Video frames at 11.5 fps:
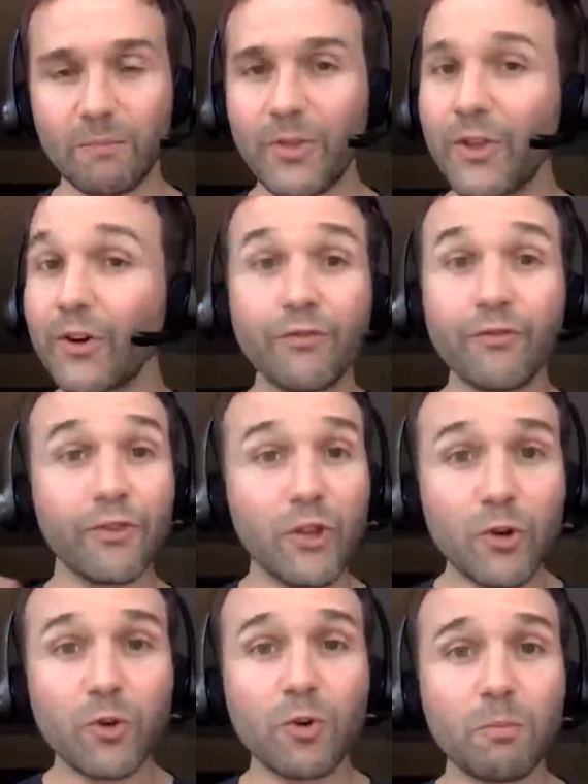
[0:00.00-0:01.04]
They're
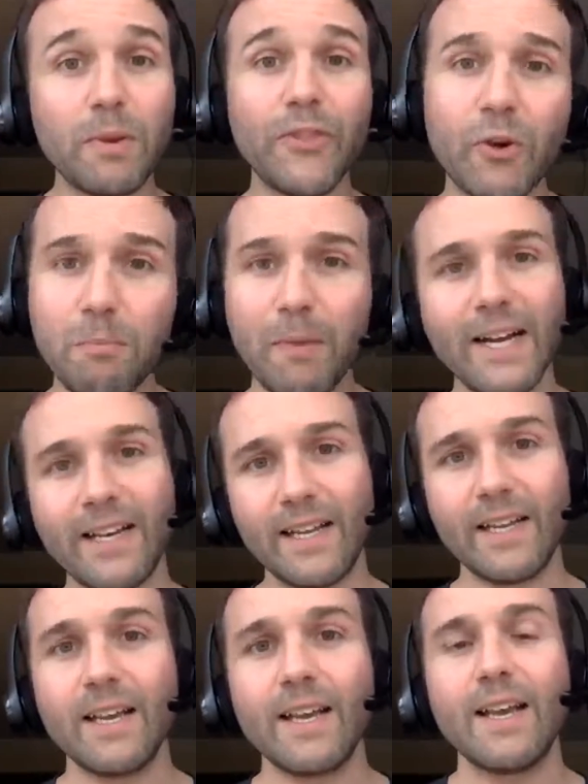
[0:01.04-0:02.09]
few, but they're mighty.